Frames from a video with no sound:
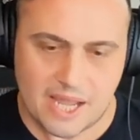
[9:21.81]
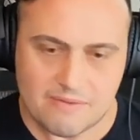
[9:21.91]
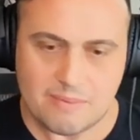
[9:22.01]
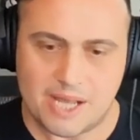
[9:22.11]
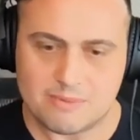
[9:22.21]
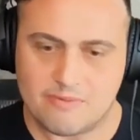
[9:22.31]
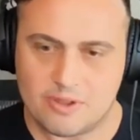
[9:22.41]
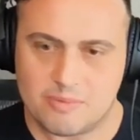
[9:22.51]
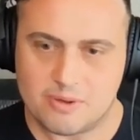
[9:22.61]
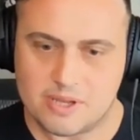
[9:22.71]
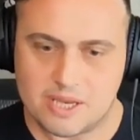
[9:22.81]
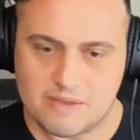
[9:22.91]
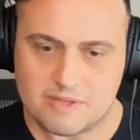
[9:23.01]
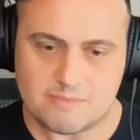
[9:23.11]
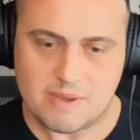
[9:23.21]
every possible vulnerability in a
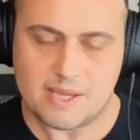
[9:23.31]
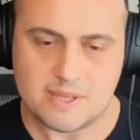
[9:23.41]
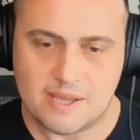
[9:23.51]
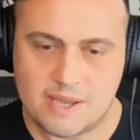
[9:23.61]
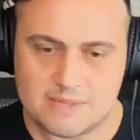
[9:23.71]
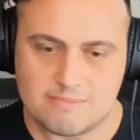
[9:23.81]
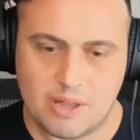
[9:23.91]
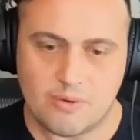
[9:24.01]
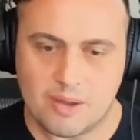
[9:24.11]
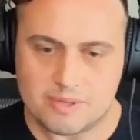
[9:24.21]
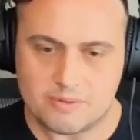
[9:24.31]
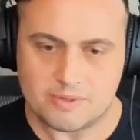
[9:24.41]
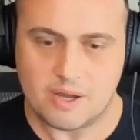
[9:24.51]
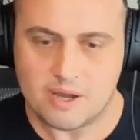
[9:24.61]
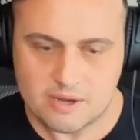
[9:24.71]
given space and just blow it up until it
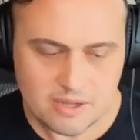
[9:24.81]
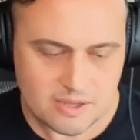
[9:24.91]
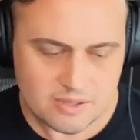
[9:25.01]
was gone.